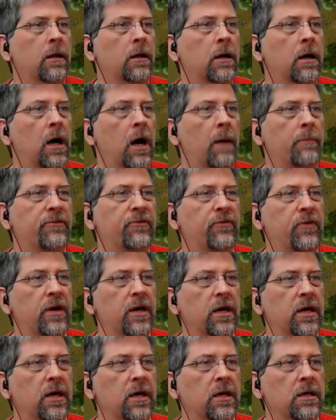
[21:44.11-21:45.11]
Ops
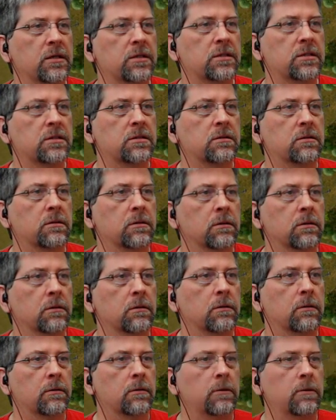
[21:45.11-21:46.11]
phase,
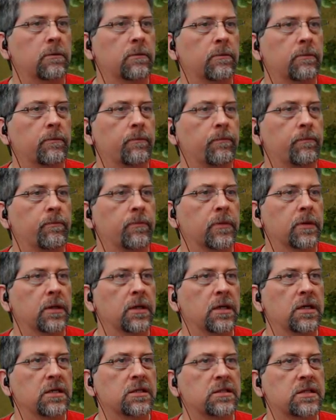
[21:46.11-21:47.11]

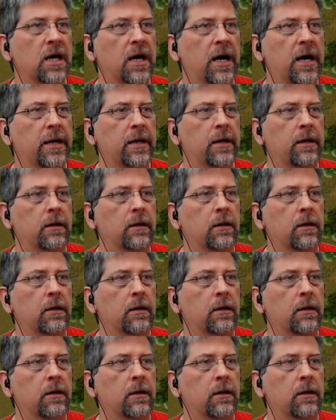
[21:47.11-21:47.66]
he's got it.